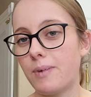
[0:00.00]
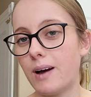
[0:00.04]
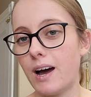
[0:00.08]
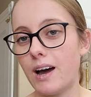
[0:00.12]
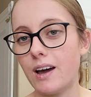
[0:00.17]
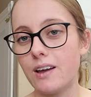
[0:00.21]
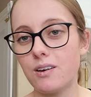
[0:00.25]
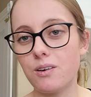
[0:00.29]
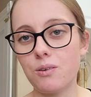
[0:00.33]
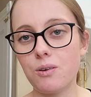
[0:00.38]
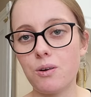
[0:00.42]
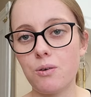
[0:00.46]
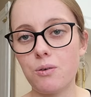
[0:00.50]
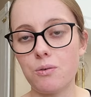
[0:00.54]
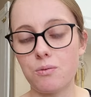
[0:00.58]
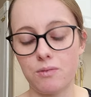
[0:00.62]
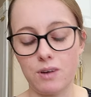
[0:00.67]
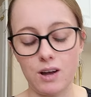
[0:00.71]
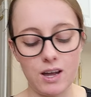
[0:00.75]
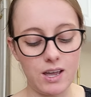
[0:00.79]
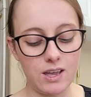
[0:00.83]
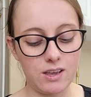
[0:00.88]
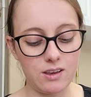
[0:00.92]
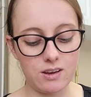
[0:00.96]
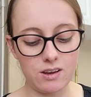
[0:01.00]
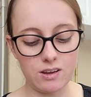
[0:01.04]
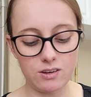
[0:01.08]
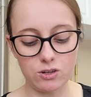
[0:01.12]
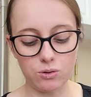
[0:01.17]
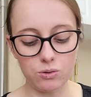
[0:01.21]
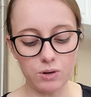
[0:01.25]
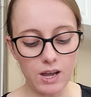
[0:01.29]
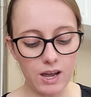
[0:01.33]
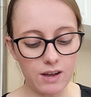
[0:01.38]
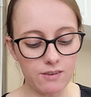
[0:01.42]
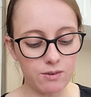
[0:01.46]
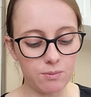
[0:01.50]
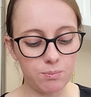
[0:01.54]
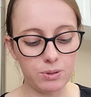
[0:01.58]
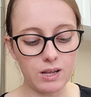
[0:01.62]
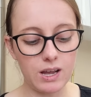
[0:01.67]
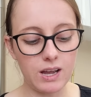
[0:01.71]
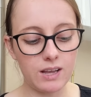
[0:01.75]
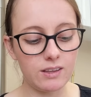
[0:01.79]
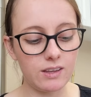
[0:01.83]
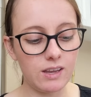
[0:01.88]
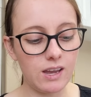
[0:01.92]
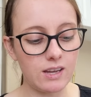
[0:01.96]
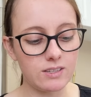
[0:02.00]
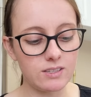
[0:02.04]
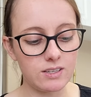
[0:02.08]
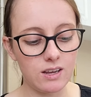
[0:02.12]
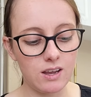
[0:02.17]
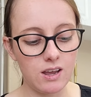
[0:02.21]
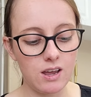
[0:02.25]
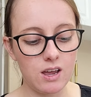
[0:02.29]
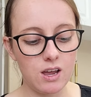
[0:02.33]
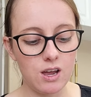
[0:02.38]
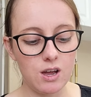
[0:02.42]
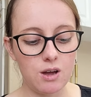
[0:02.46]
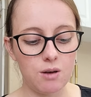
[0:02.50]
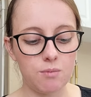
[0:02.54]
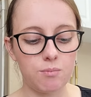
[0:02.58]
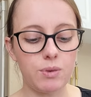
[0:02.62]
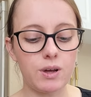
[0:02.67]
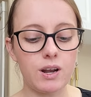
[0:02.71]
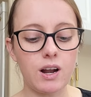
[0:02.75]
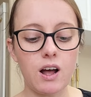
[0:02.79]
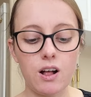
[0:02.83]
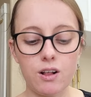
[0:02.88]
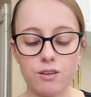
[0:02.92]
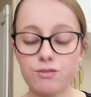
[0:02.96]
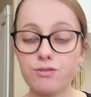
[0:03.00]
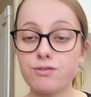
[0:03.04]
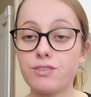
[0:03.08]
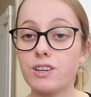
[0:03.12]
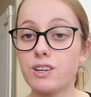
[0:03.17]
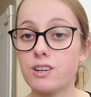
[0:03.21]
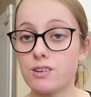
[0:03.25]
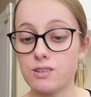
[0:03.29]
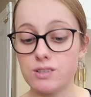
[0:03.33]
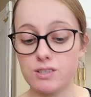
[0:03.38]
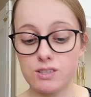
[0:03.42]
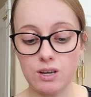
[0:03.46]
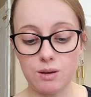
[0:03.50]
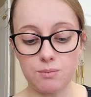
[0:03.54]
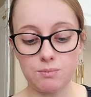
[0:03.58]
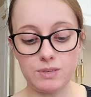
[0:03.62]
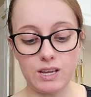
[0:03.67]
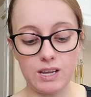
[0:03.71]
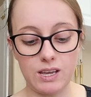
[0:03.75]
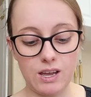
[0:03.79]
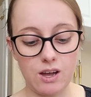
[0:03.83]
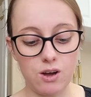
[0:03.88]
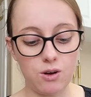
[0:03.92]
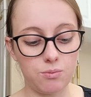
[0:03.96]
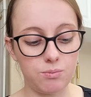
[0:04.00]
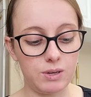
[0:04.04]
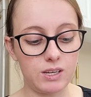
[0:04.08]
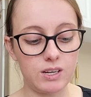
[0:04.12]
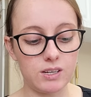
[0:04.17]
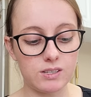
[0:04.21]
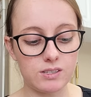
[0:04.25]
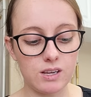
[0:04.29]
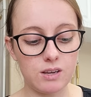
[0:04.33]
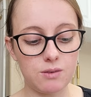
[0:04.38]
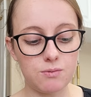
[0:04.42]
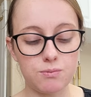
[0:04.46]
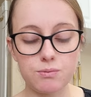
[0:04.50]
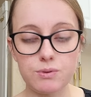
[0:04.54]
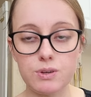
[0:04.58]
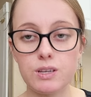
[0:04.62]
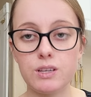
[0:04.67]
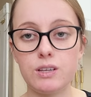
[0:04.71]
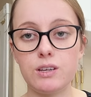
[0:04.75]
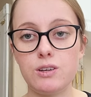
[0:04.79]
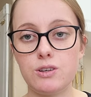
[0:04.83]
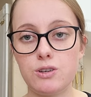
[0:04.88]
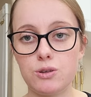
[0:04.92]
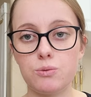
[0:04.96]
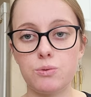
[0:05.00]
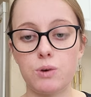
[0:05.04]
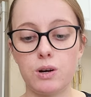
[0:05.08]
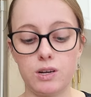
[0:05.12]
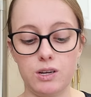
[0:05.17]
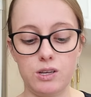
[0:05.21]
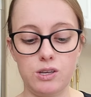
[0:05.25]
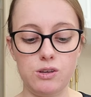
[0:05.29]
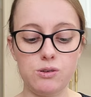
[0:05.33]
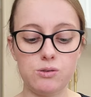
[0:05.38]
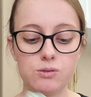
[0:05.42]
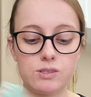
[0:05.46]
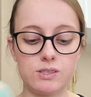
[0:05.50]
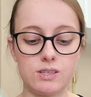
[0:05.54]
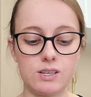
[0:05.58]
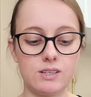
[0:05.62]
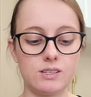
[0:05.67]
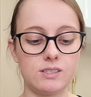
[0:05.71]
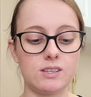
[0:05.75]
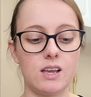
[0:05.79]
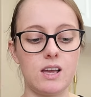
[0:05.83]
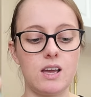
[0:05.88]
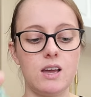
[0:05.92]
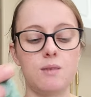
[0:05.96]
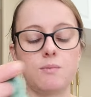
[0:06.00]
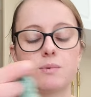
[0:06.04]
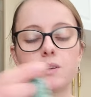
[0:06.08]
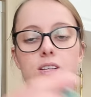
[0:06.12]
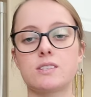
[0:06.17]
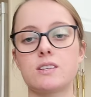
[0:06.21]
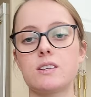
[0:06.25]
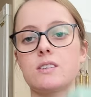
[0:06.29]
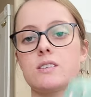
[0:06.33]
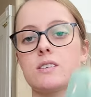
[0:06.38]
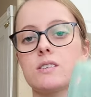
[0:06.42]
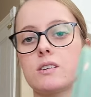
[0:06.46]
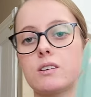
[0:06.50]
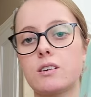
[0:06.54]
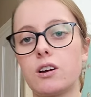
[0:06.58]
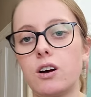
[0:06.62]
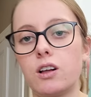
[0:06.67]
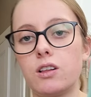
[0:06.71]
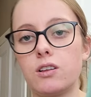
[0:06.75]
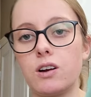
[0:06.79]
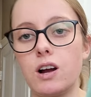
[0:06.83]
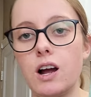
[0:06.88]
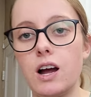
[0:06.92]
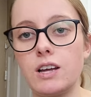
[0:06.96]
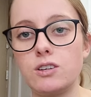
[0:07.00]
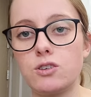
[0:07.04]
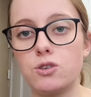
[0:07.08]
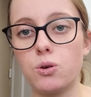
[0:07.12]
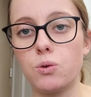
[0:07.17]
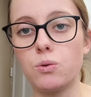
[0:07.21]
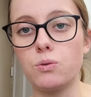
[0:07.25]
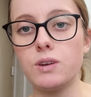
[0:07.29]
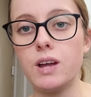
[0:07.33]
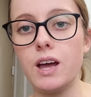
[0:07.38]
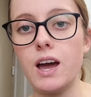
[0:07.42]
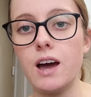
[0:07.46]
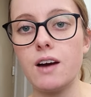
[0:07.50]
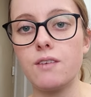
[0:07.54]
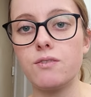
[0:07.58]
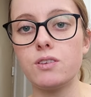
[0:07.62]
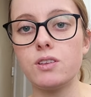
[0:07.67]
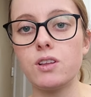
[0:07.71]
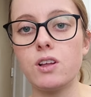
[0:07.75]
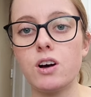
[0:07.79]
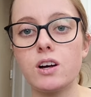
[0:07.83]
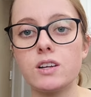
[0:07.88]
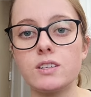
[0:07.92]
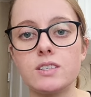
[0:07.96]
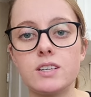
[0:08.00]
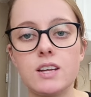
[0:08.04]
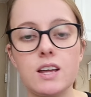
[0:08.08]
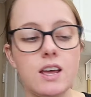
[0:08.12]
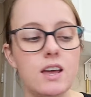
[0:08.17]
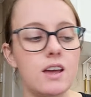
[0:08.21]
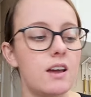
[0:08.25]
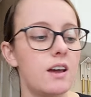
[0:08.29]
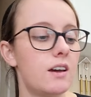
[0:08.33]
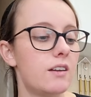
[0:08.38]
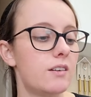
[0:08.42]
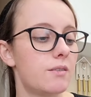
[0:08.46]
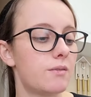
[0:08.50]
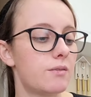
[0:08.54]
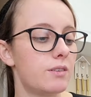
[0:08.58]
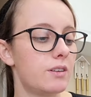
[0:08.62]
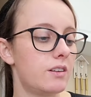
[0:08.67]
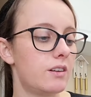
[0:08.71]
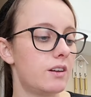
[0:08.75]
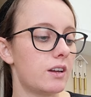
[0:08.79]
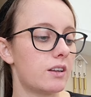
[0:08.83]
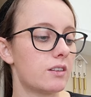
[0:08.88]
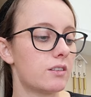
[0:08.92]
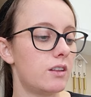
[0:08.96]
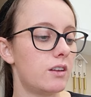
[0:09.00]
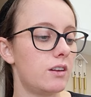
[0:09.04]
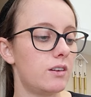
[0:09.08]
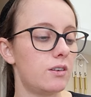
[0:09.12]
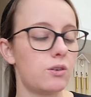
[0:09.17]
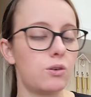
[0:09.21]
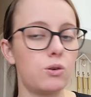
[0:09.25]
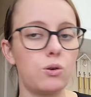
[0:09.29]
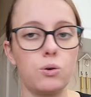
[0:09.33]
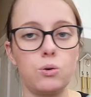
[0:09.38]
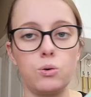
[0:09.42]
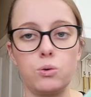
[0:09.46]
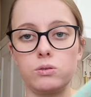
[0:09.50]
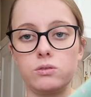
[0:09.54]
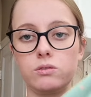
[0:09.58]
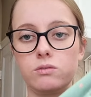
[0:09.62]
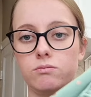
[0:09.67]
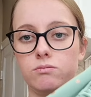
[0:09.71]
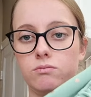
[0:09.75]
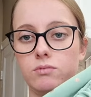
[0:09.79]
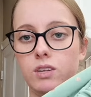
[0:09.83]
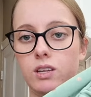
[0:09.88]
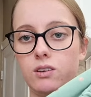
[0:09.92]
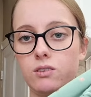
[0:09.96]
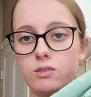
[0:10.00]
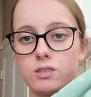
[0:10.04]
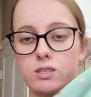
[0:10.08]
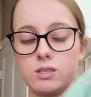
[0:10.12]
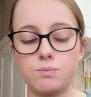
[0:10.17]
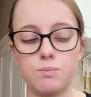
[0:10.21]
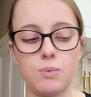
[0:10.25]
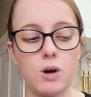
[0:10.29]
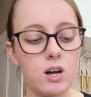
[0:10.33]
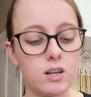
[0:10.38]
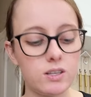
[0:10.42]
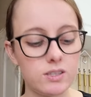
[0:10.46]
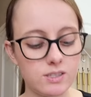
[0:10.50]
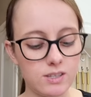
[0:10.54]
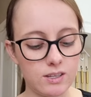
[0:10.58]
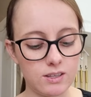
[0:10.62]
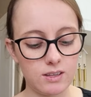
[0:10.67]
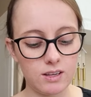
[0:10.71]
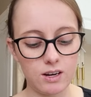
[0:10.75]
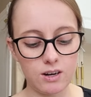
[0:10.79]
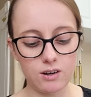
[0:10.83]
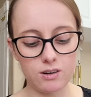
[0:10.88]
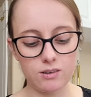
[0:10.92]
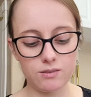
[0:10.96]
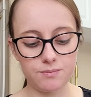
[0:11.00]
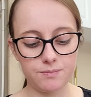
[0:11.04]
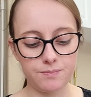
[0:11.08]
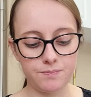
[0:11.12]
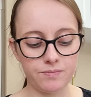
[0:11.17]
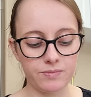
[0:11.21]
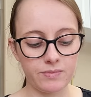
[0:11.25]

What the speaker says: I don't know. I don't have a plan yet, but I'll figure something out because I really do want to use this because this is a color I don't have a lot and I really like the gold little spots in there.